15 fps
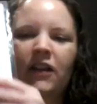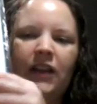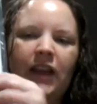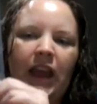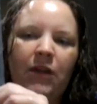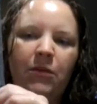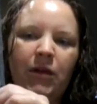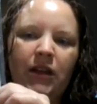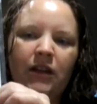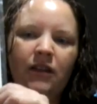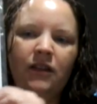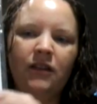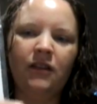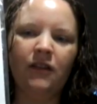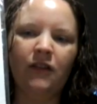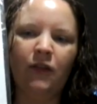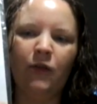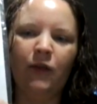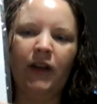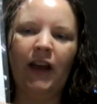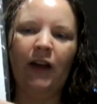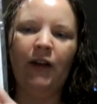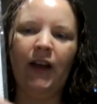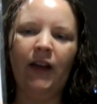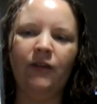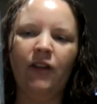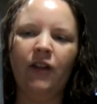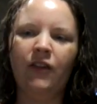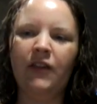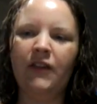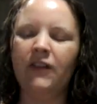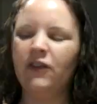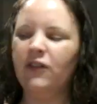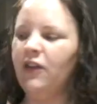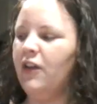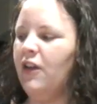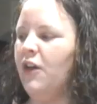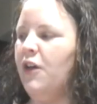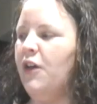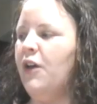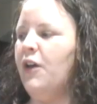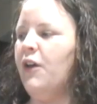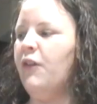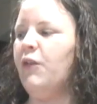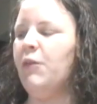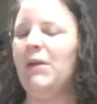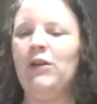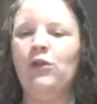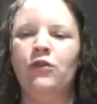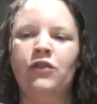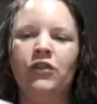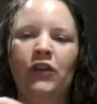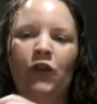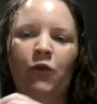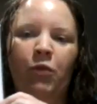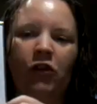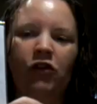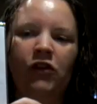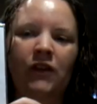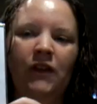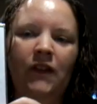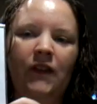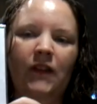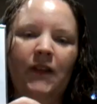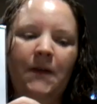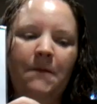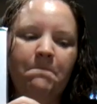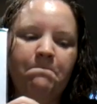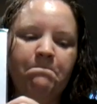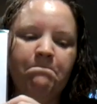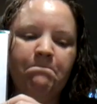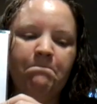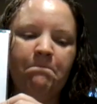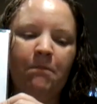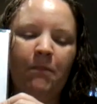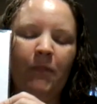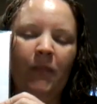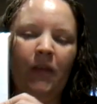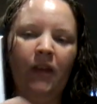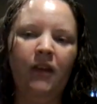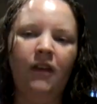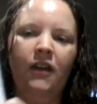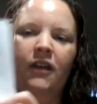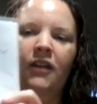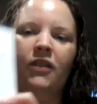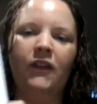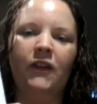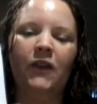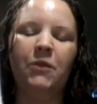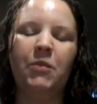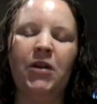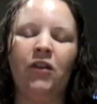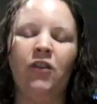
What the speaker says: came in. So now I have all the silk for my Northern Expressions. This has been